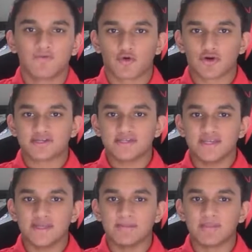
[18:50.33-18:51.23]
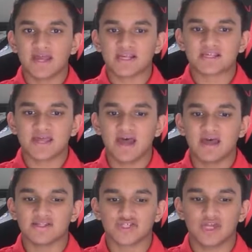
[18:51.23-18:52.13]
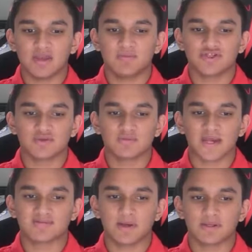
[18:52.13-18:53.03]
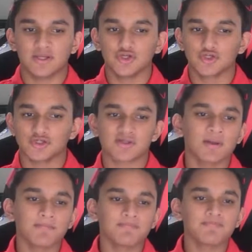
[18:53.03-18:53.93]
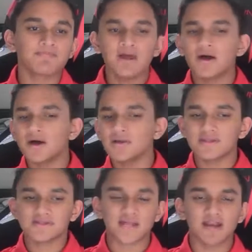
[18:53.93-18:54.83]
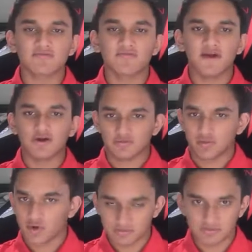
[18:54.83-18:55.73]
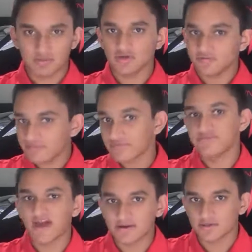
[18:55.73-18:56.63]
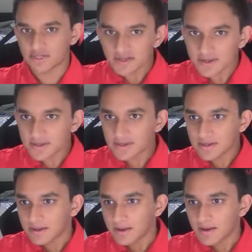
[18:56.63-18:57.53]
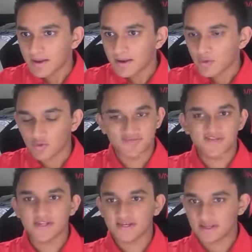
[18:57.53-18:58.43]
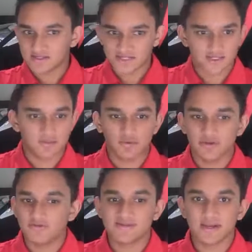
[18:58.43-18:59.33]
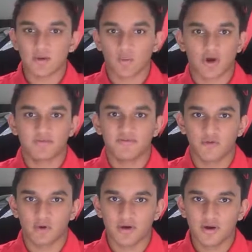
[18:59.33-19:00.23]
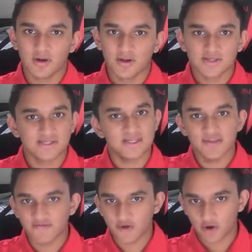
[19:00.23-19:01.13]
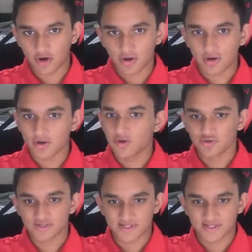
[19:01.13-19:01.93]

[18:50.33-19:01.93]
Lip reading: for a team that has championship expectations. That's kind of a valid point, but valid. We've seen it work before. Steve Kerr, Golden